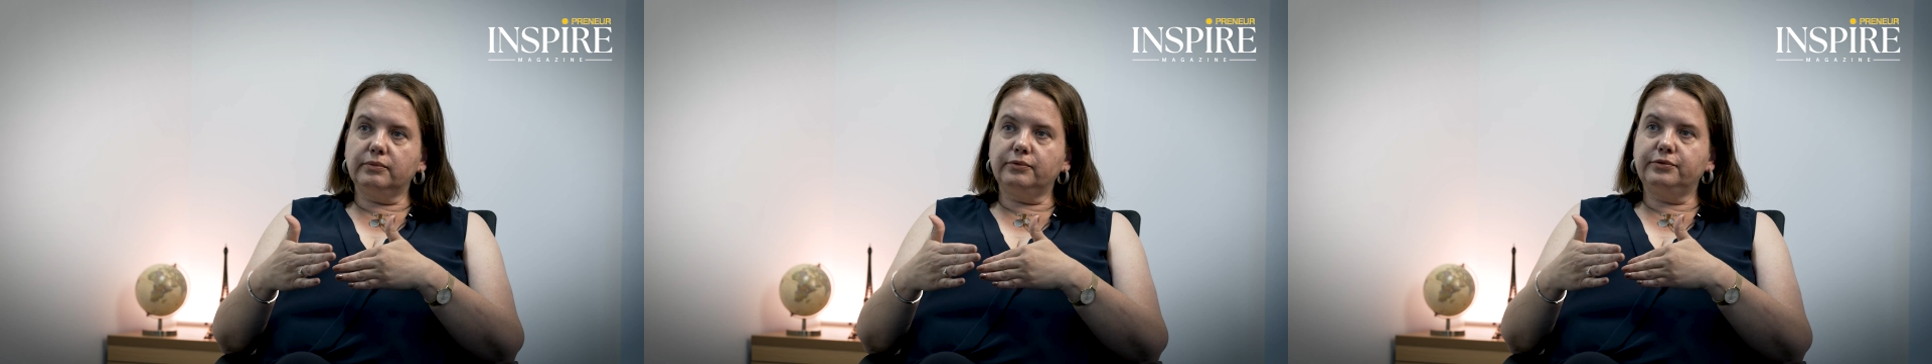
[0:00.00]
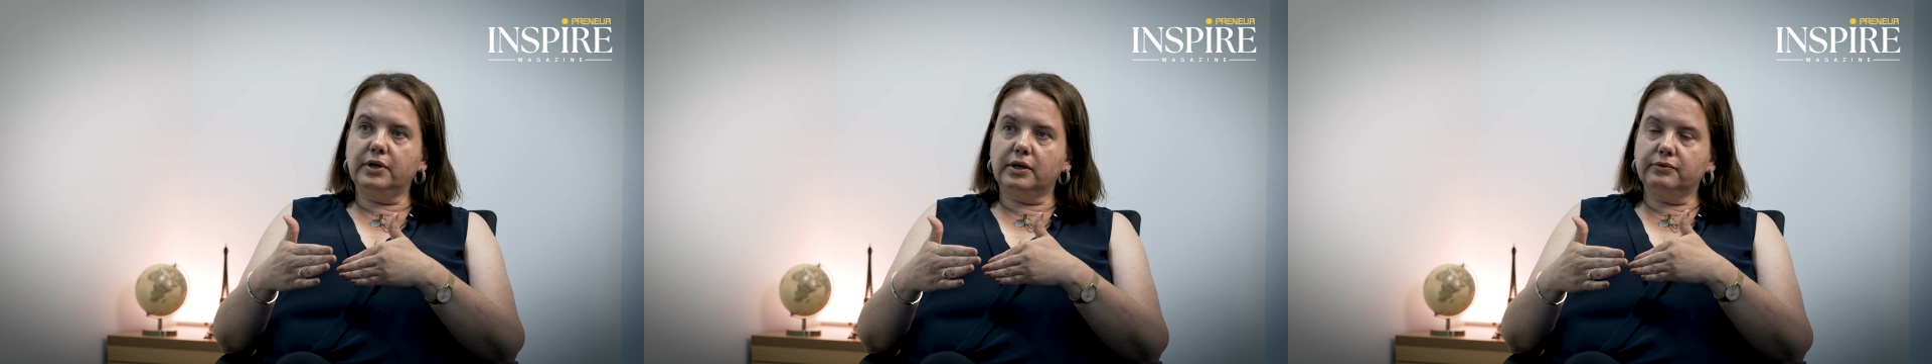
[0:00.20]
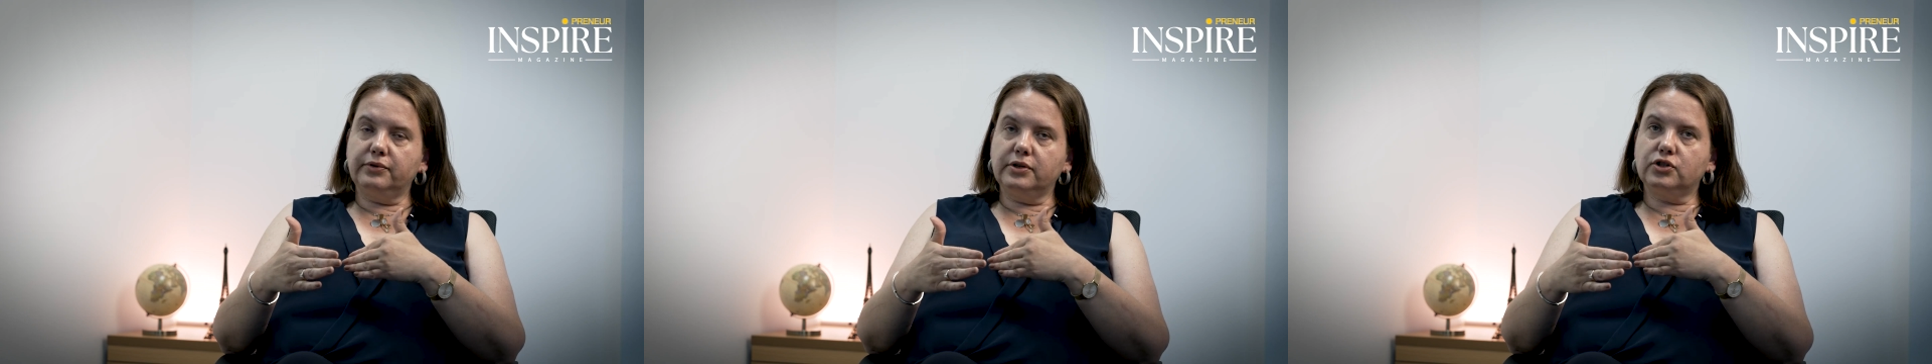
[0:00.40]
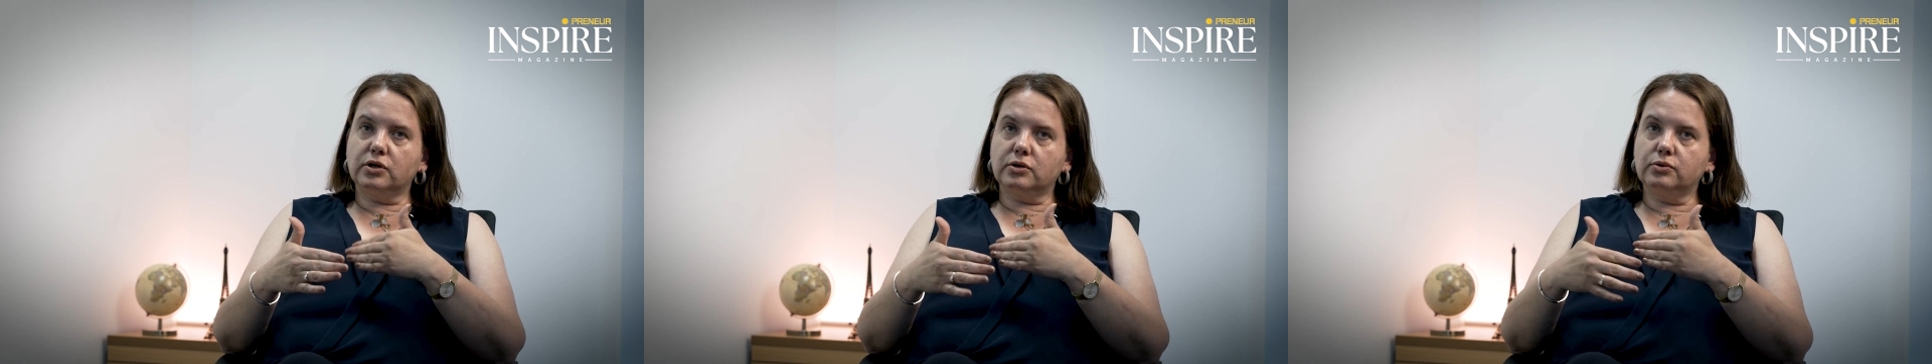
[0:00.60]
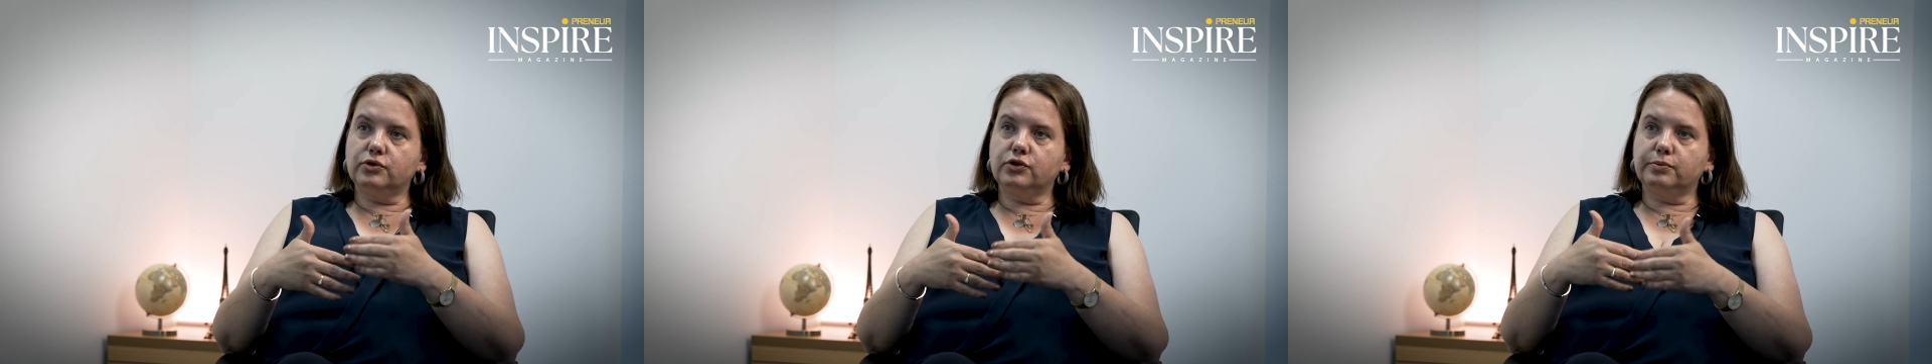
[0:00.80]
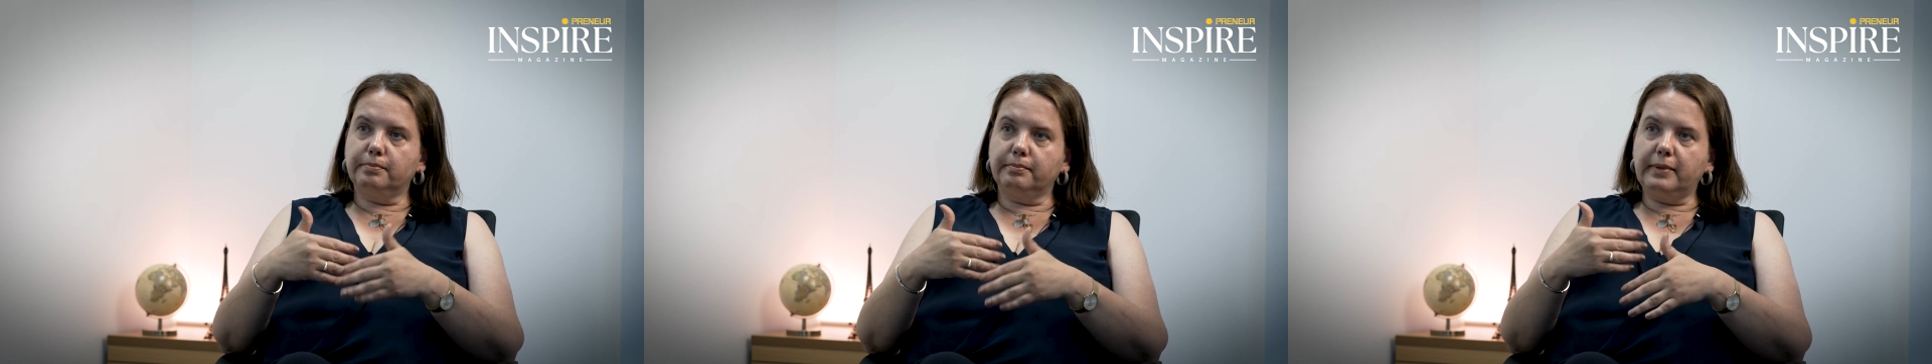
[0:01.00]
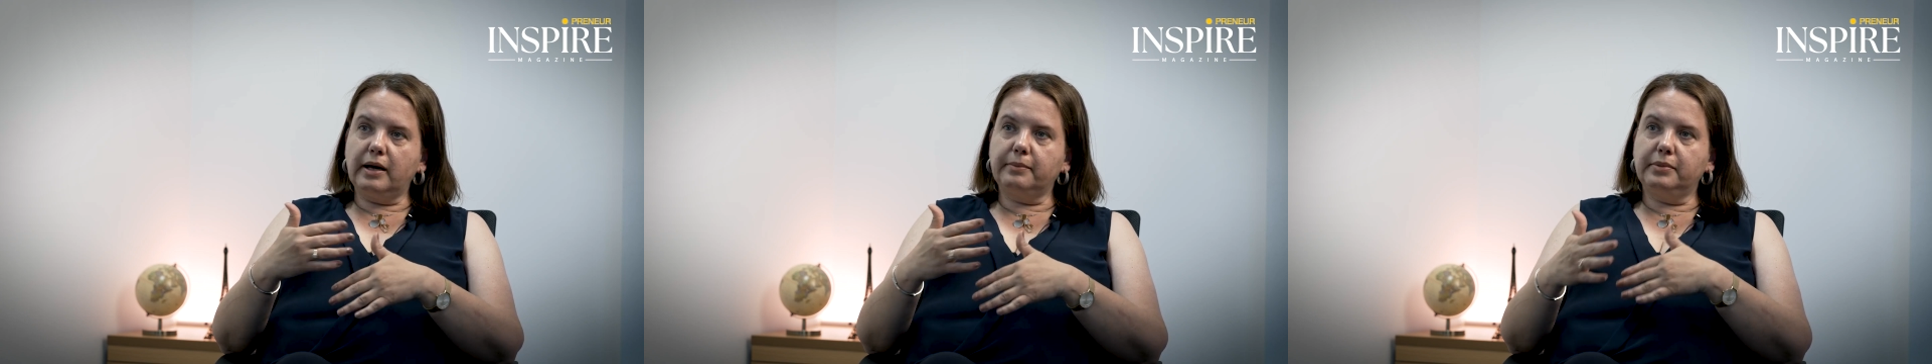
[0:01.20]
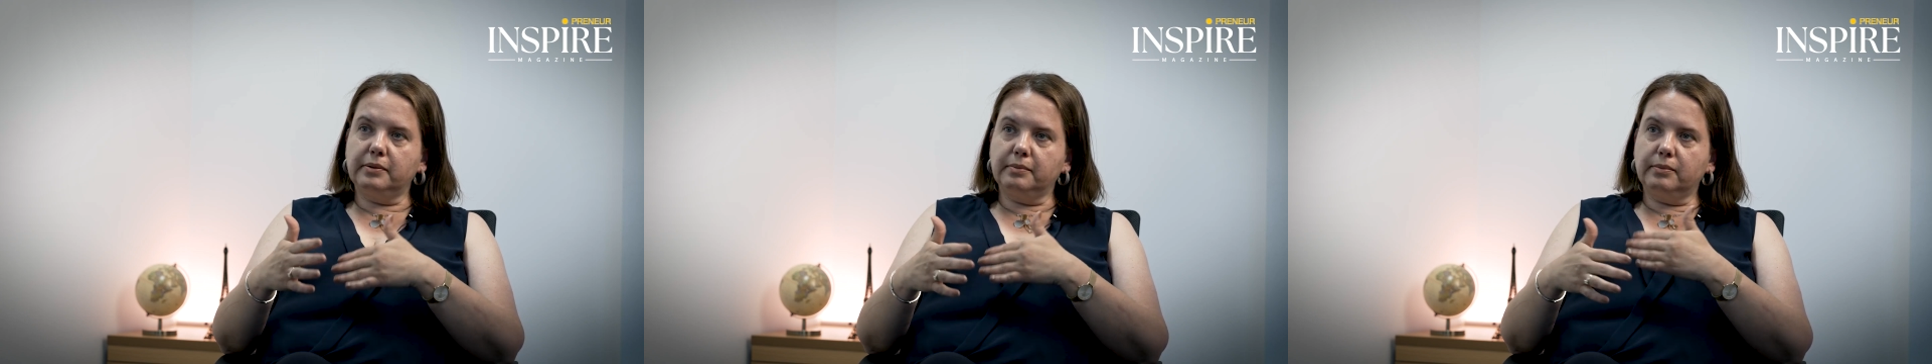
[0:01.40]
features which
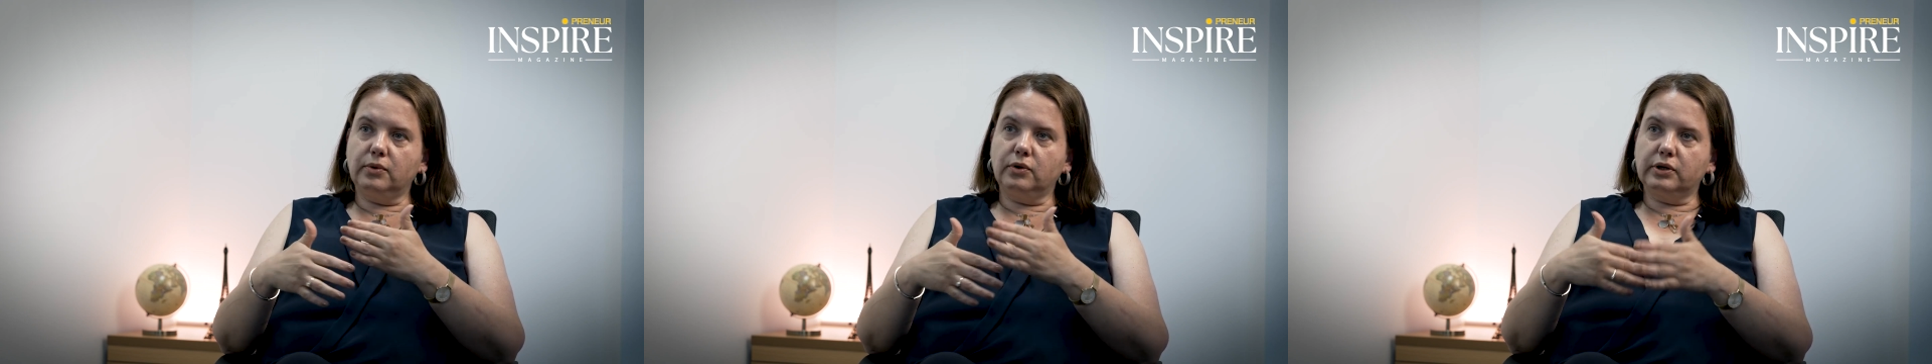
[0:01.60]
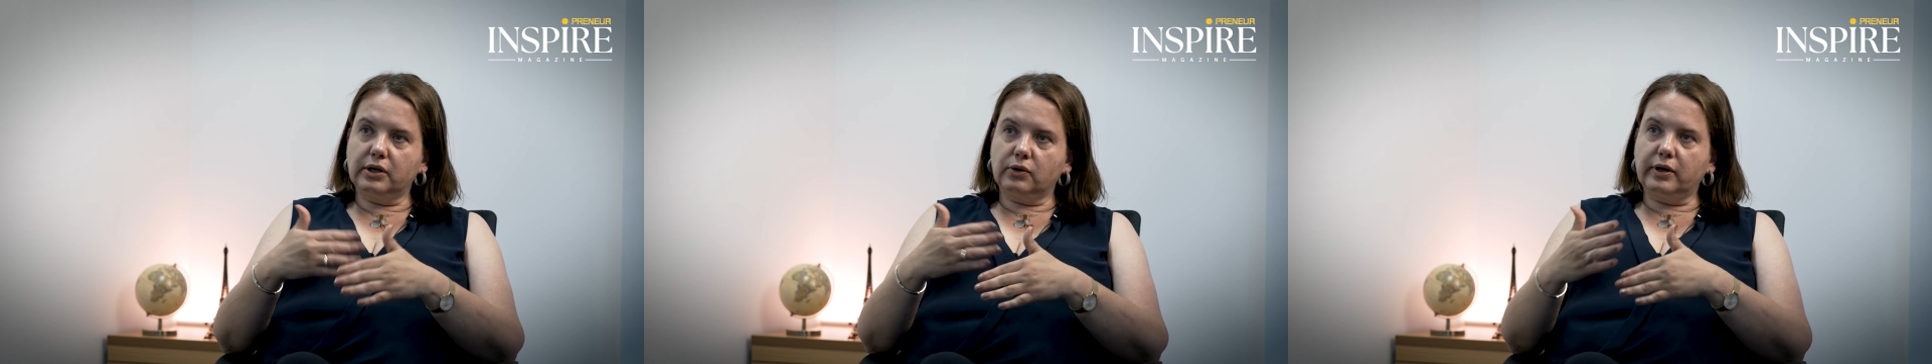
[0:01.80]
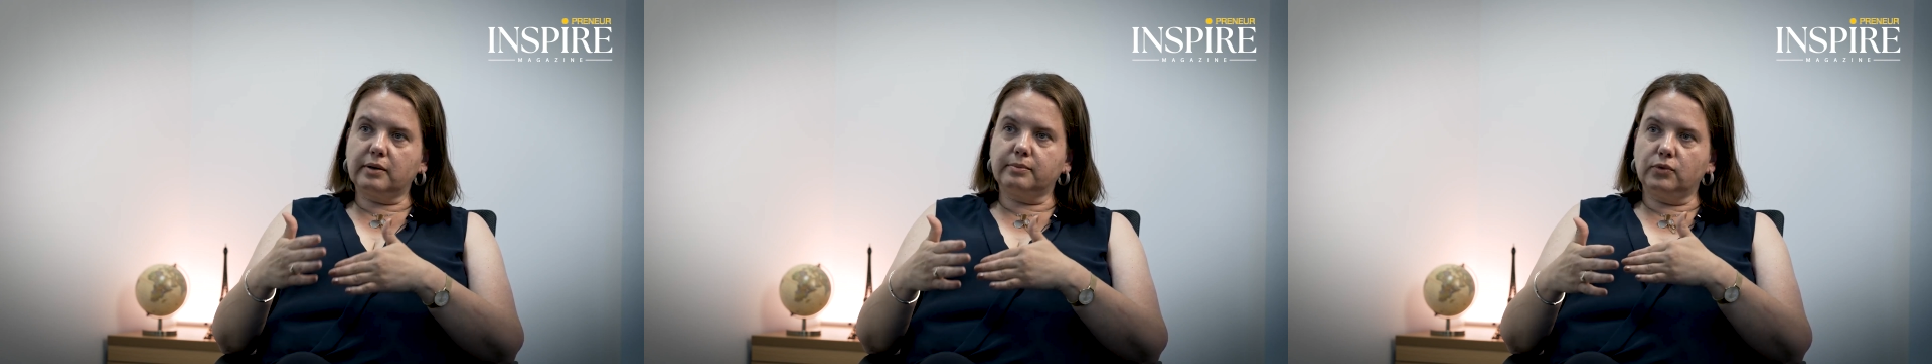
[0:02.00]
might be require